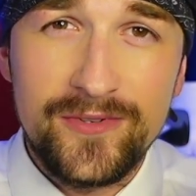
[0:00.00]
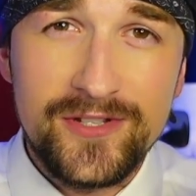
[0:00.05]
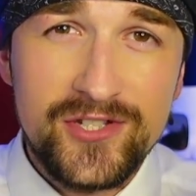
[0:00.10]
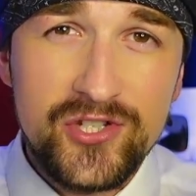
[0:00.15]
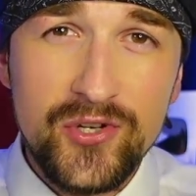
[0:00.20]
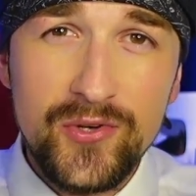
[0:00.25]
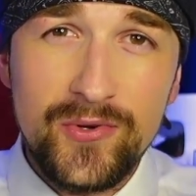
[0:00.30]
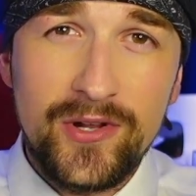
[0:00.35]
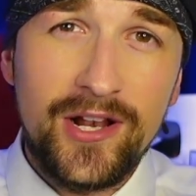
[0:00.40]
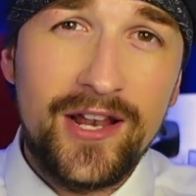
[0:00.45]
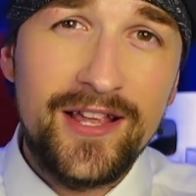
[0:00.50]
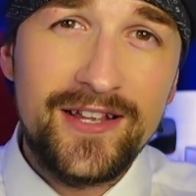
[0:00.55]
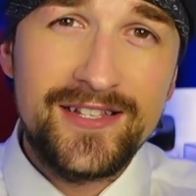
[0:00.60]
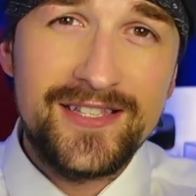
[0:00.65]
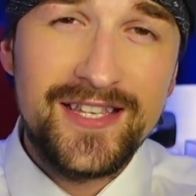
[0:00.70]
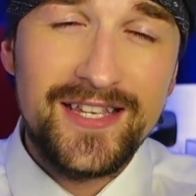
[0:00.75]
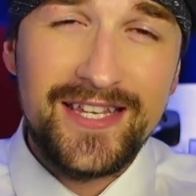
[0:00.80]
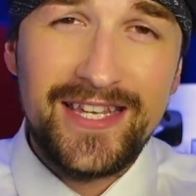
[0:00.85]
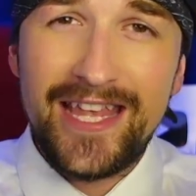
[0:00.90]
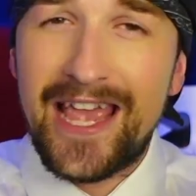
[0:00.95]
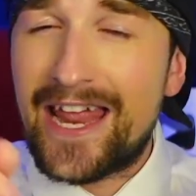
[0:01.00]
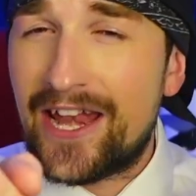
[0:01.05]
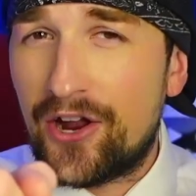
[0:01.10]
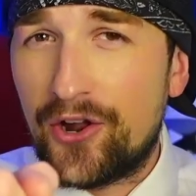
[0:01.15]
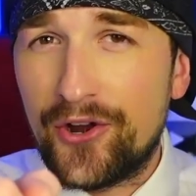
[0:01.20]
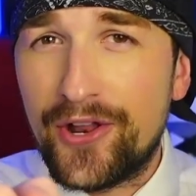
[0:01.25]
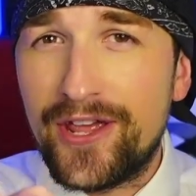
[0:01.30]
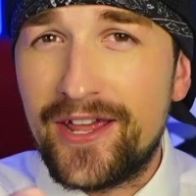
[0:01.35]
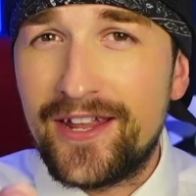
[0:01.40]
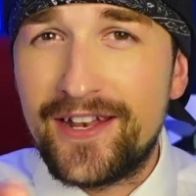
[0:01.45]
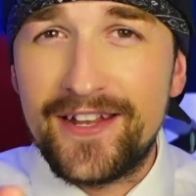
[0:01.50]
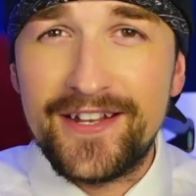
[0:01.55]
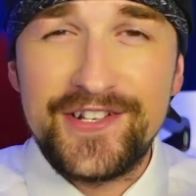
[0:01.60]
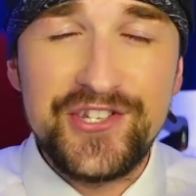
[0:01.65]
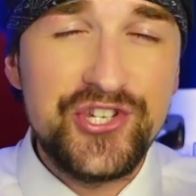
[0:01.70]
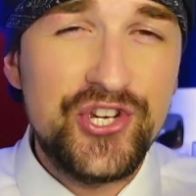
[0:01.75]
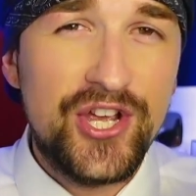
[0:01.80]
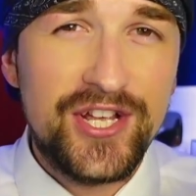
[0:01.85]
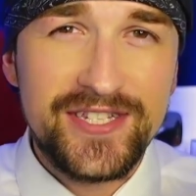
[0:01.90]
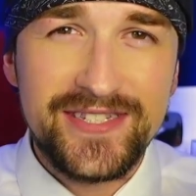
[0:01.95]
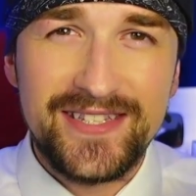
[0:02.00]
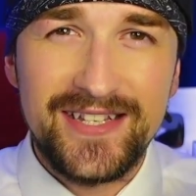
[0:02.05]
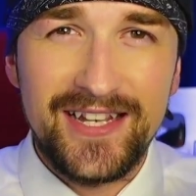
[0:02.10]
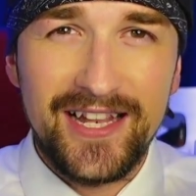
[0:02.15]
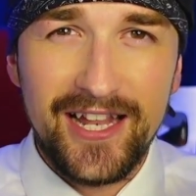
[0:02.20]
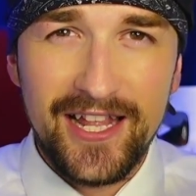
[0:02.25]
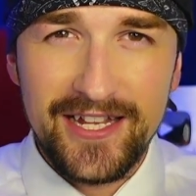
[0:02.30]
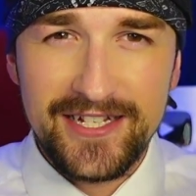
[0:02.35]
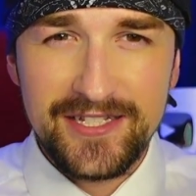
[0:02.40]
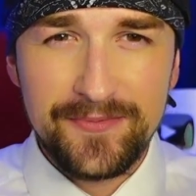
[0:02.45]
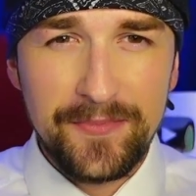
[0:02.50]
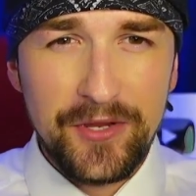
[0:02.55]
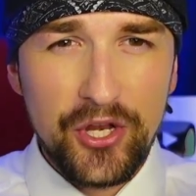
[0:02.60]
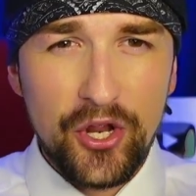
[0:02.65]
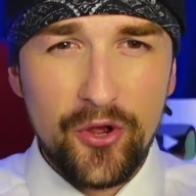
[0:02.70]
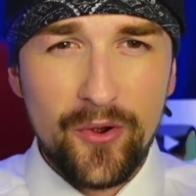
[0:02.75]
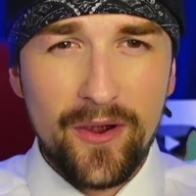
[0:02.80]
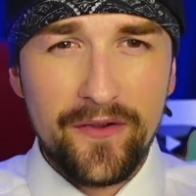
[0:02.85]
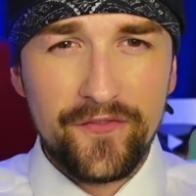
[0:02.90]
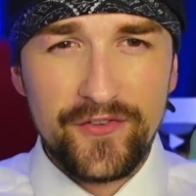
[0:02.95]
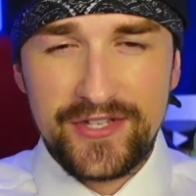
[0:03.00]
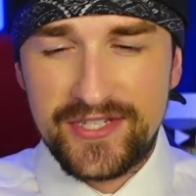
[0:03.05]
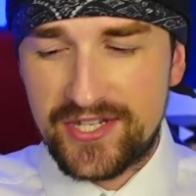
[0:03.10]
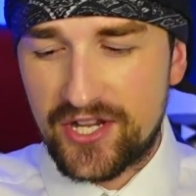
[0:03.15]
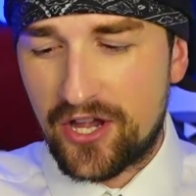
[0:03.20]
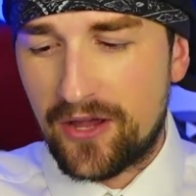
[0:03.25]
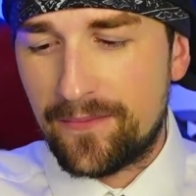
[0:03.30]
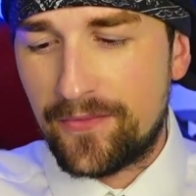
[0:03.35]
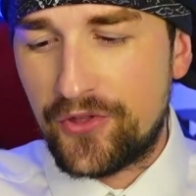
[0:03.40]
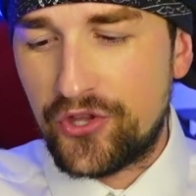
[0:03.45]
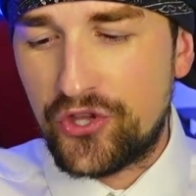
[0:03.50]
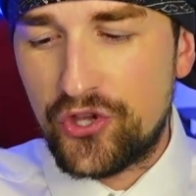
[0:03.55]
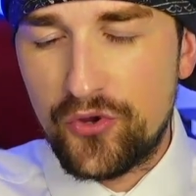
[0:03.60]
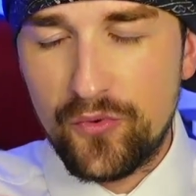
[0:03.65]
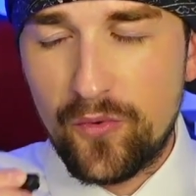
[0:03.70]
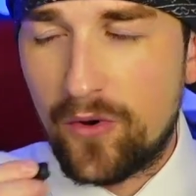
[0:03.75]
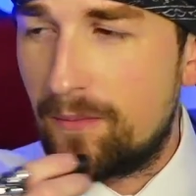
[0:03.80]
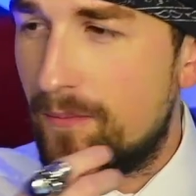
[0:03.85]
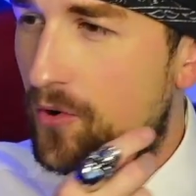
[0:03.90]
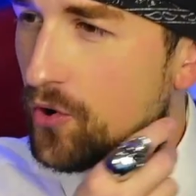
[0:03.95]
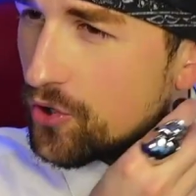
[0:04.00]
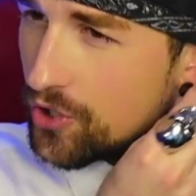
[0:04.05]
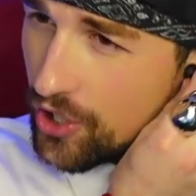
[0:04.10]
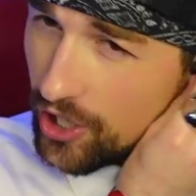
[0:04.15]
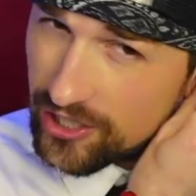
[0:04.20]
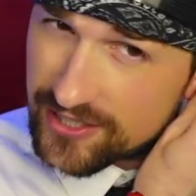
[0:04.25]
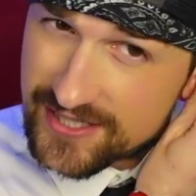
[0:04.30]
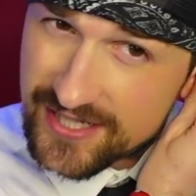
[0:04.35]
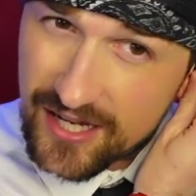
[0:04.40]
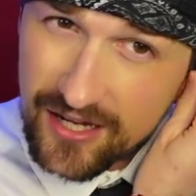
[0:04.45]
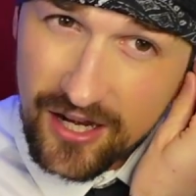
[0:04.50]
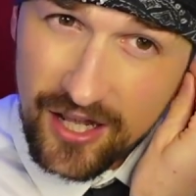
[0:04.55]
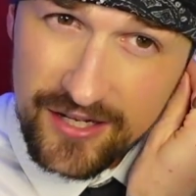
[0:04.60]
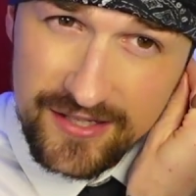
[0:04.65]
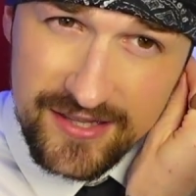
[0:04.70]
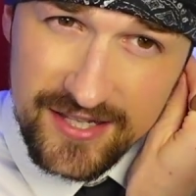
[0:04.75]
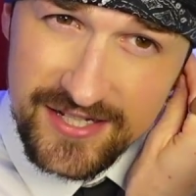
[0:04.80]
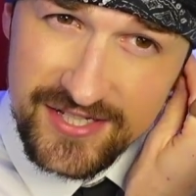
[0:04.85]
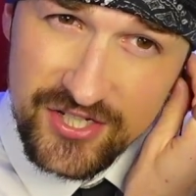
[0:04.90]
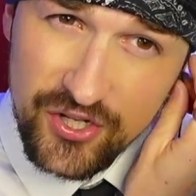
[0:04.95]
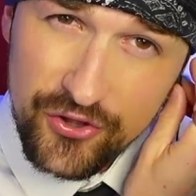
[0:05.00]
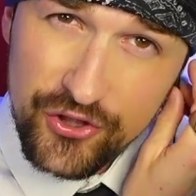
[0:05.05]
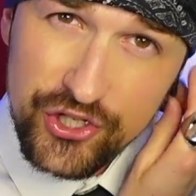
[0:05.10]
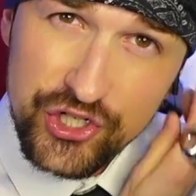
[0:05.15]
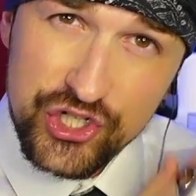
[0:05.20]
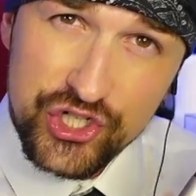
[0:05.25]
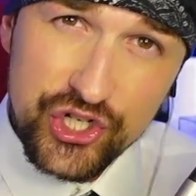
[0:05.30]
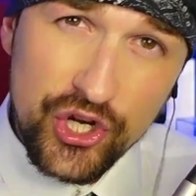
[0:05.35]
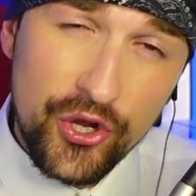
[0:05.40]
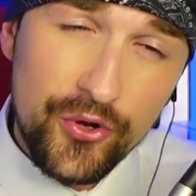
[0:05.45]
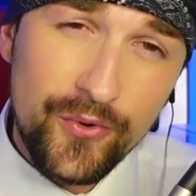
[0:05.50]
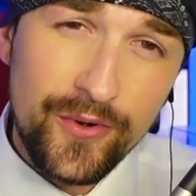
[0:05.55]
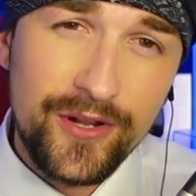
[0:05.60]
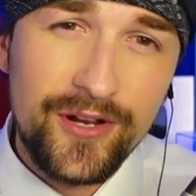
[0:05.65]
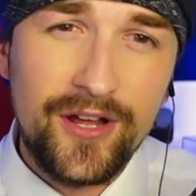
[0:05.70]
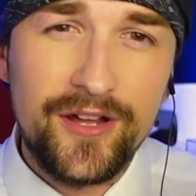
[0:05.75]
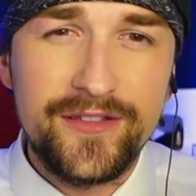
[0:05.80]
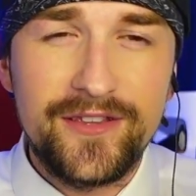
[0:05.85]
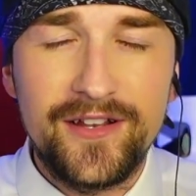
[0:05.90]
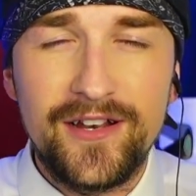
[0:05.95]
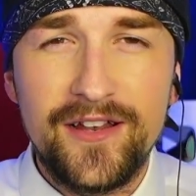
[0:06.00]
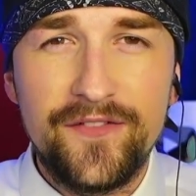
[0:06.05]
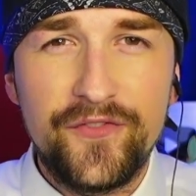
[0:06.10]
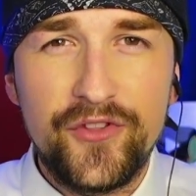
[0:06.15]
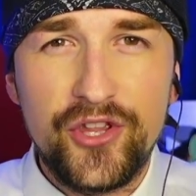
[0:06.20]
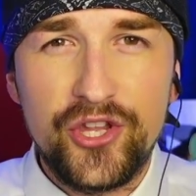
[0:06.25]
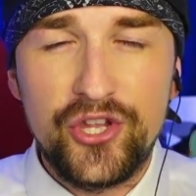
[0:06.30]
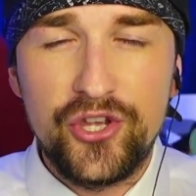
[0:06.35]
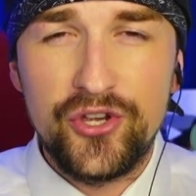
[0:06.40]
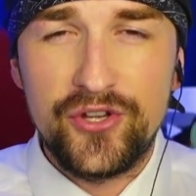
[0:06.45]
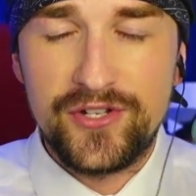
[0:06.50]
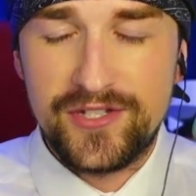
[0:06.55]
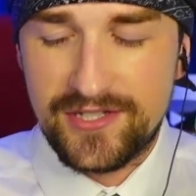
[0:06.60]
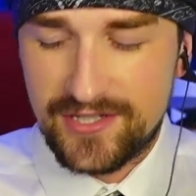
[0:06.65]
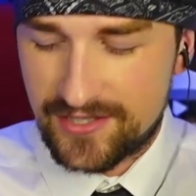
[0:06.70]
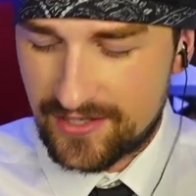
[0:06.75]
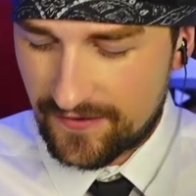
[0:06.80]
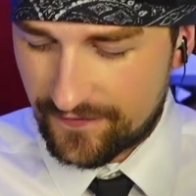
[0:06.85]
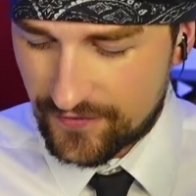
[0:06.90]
It's two clicks, get on it, and it just lets me know every time that you want more content like this on the show, and I'll deliver the goods.